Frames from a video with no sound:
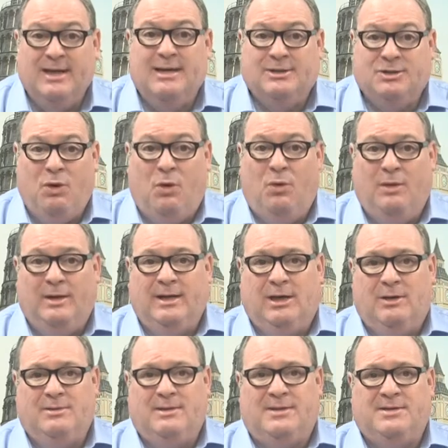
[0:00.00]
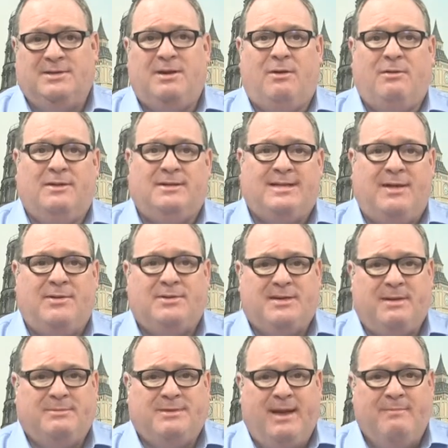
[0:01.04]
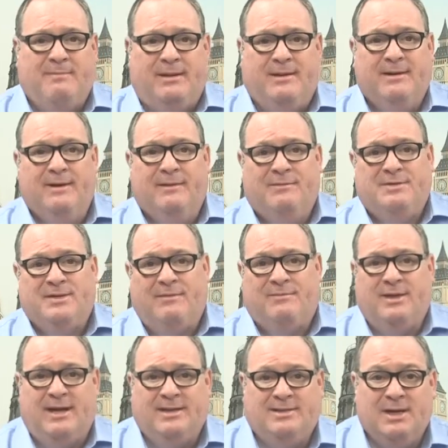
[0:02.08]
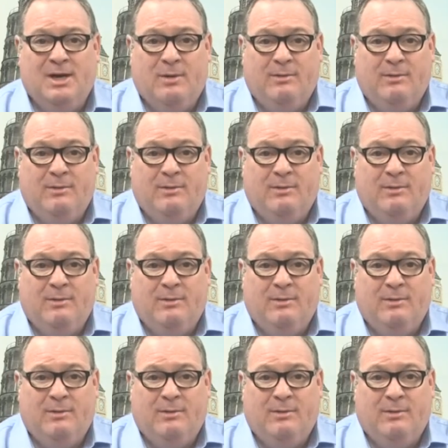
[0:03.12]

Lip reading: It's all included. This is going on the 10th of September for 7 nights.